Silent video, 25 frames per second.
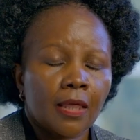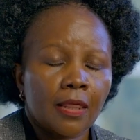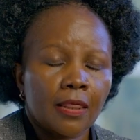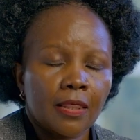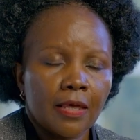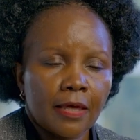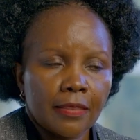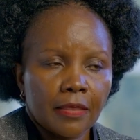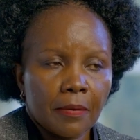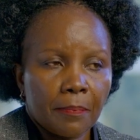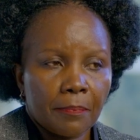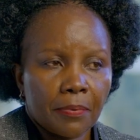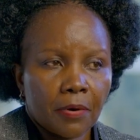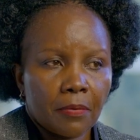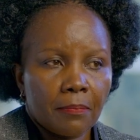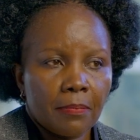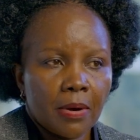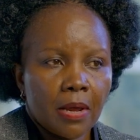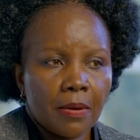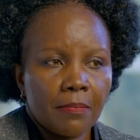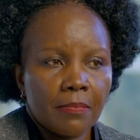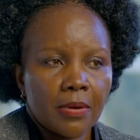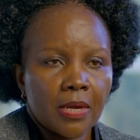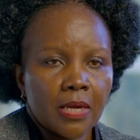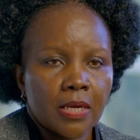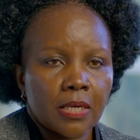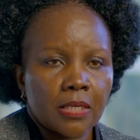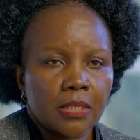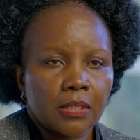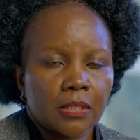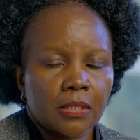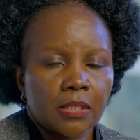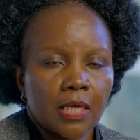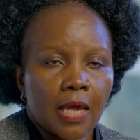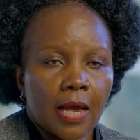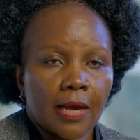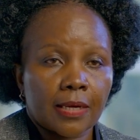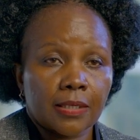The other problem is
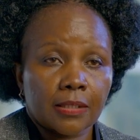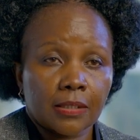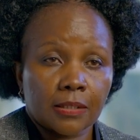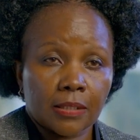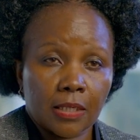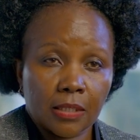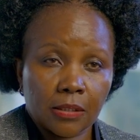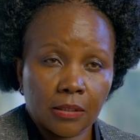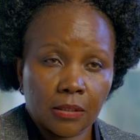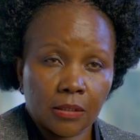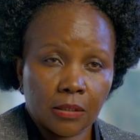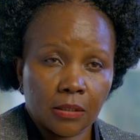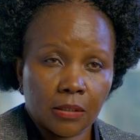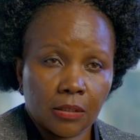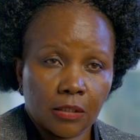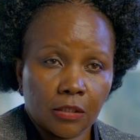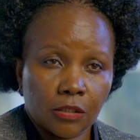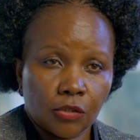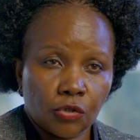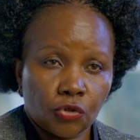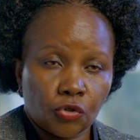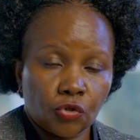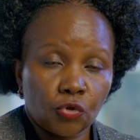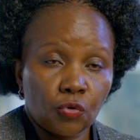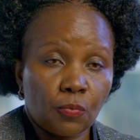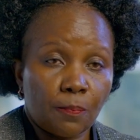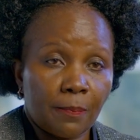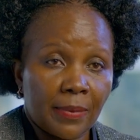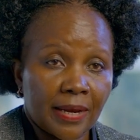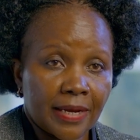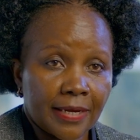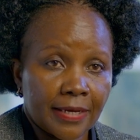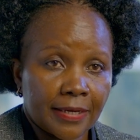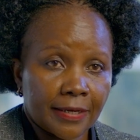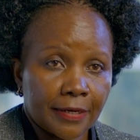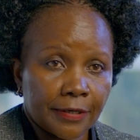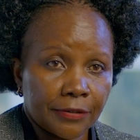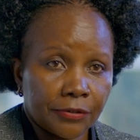access to
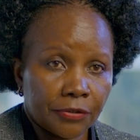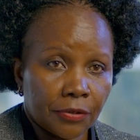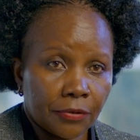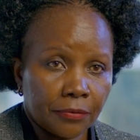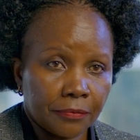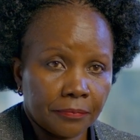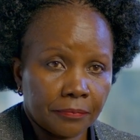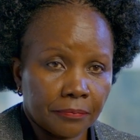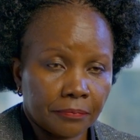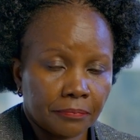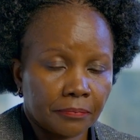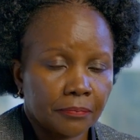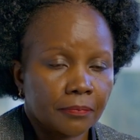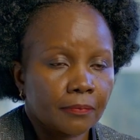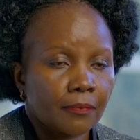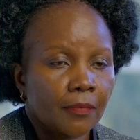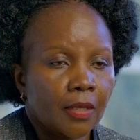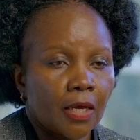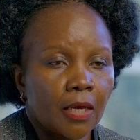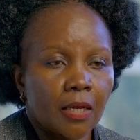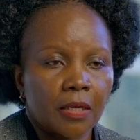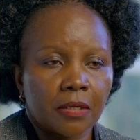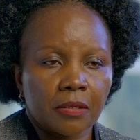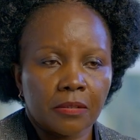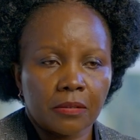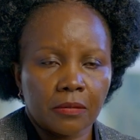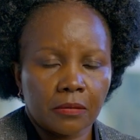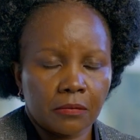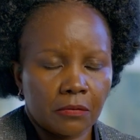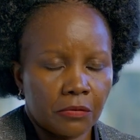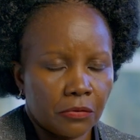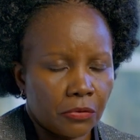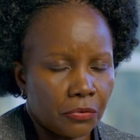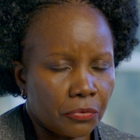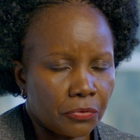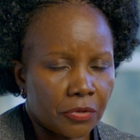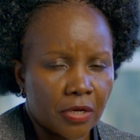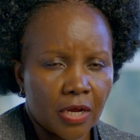medication and
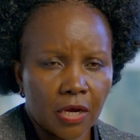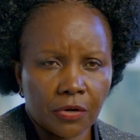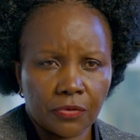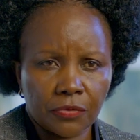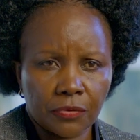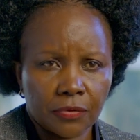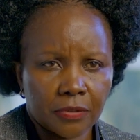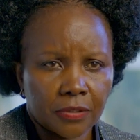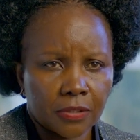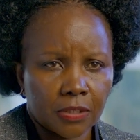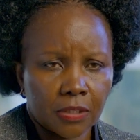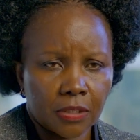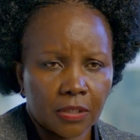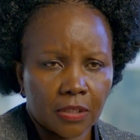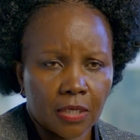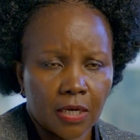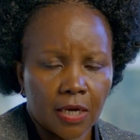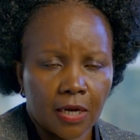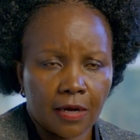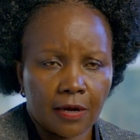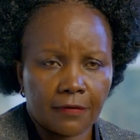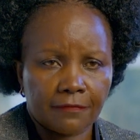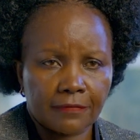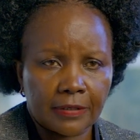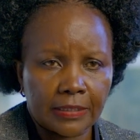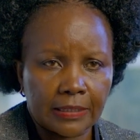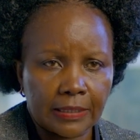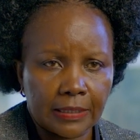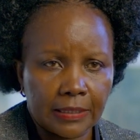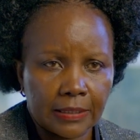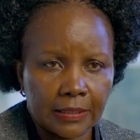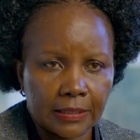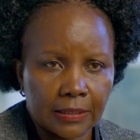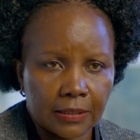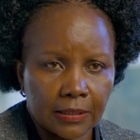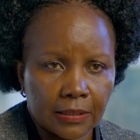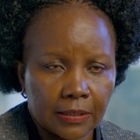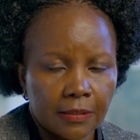diagnostic
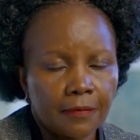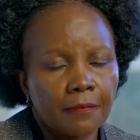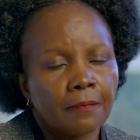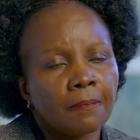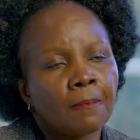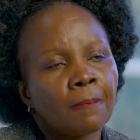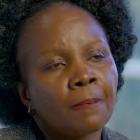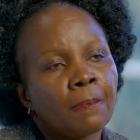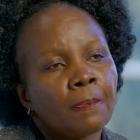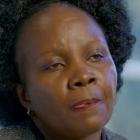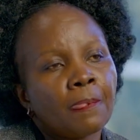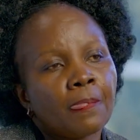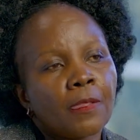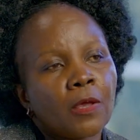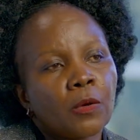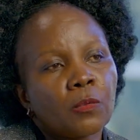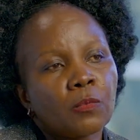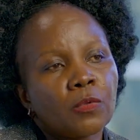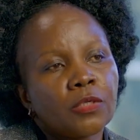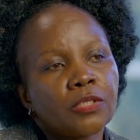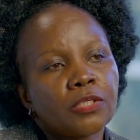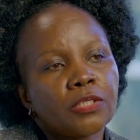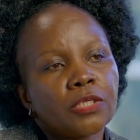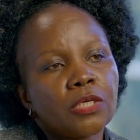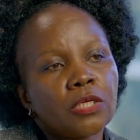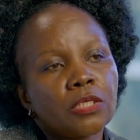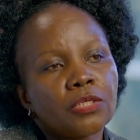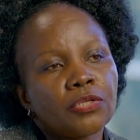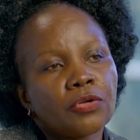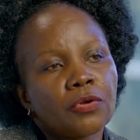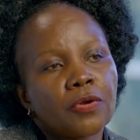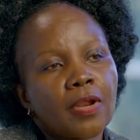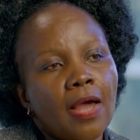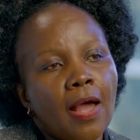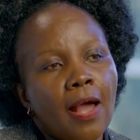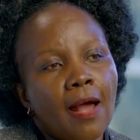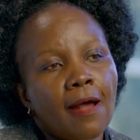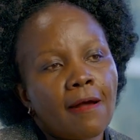facilities. We still
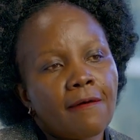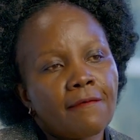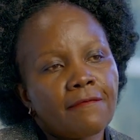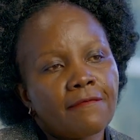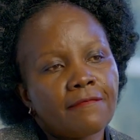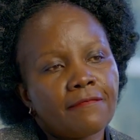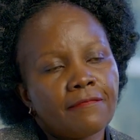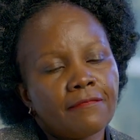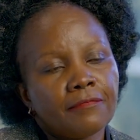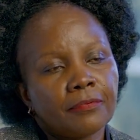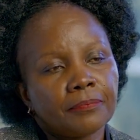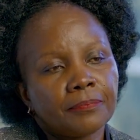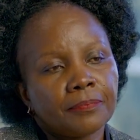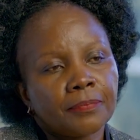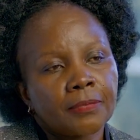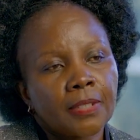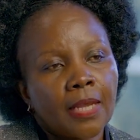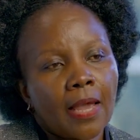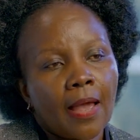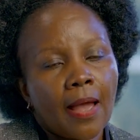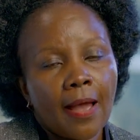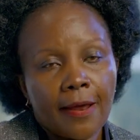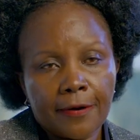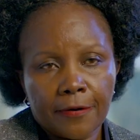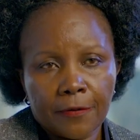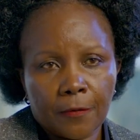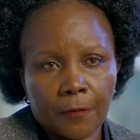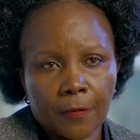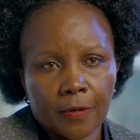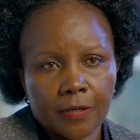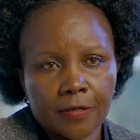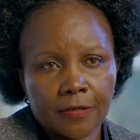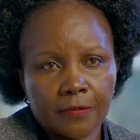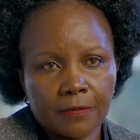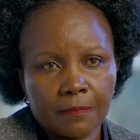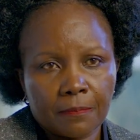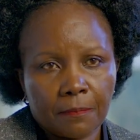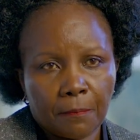don't have adequate,
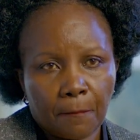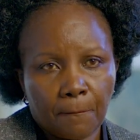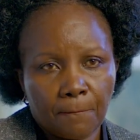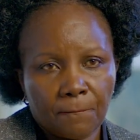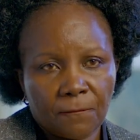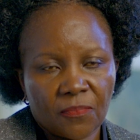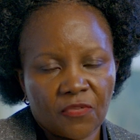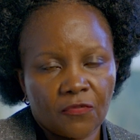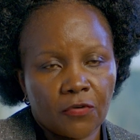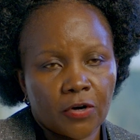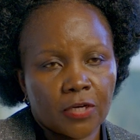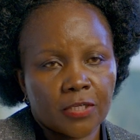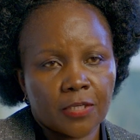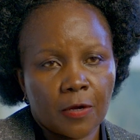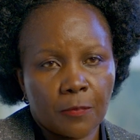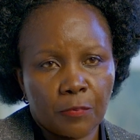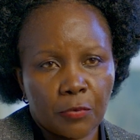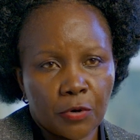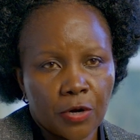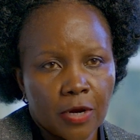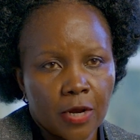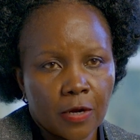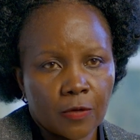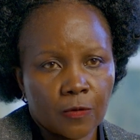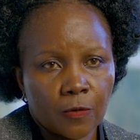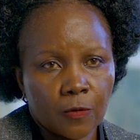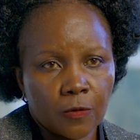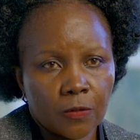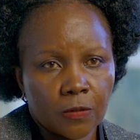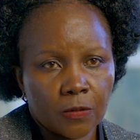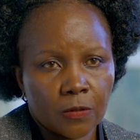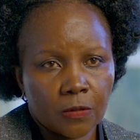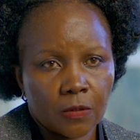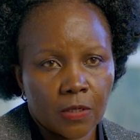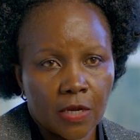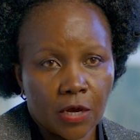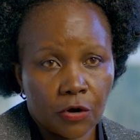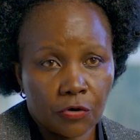for example,
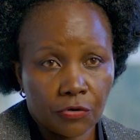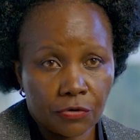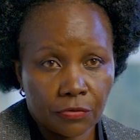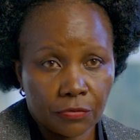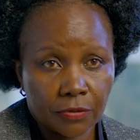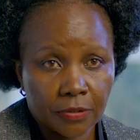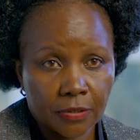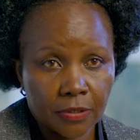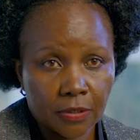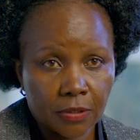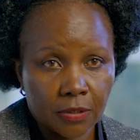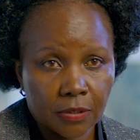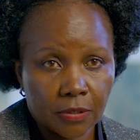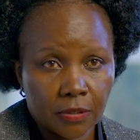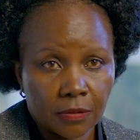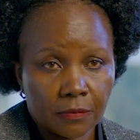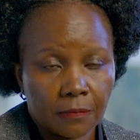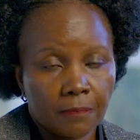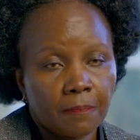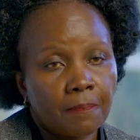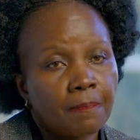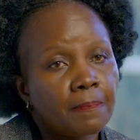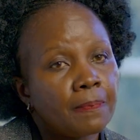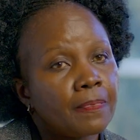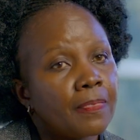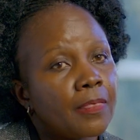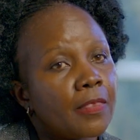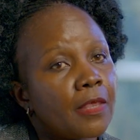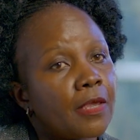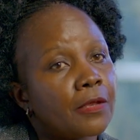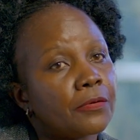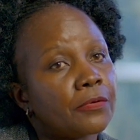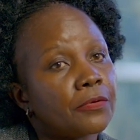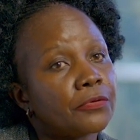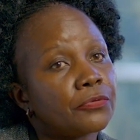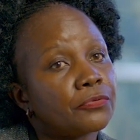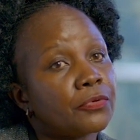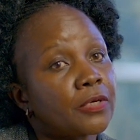diagnosis
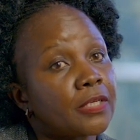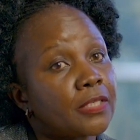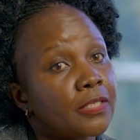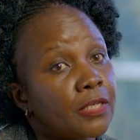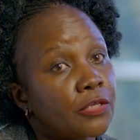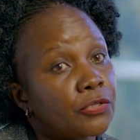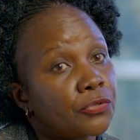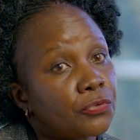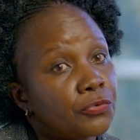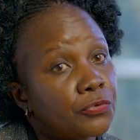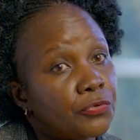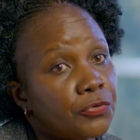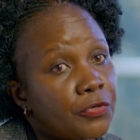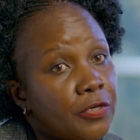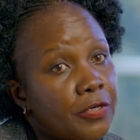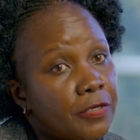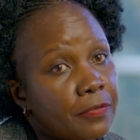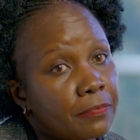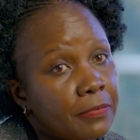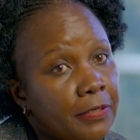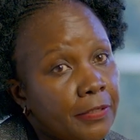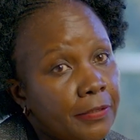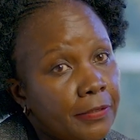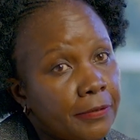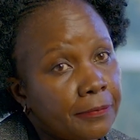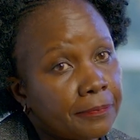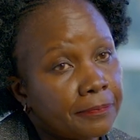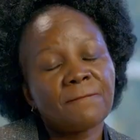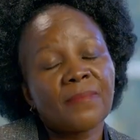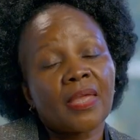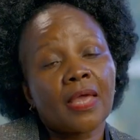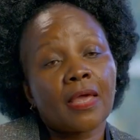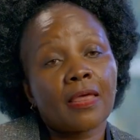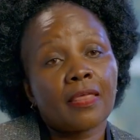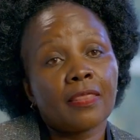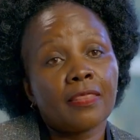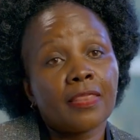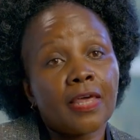and also access to treatment.
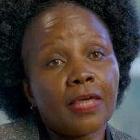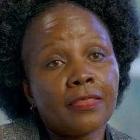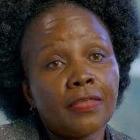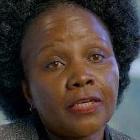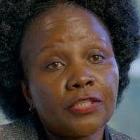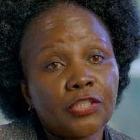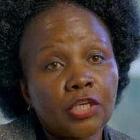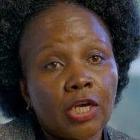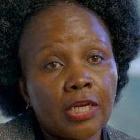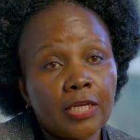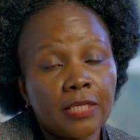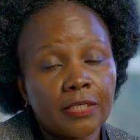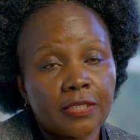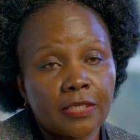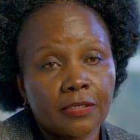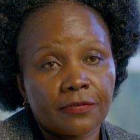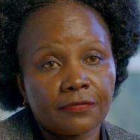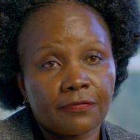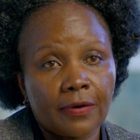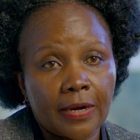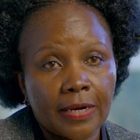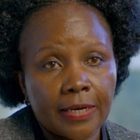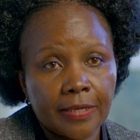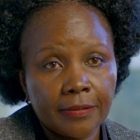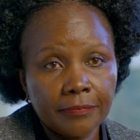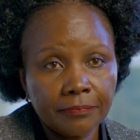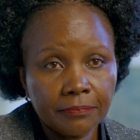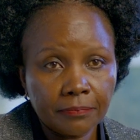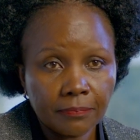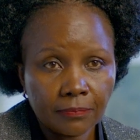The other challenge is funding.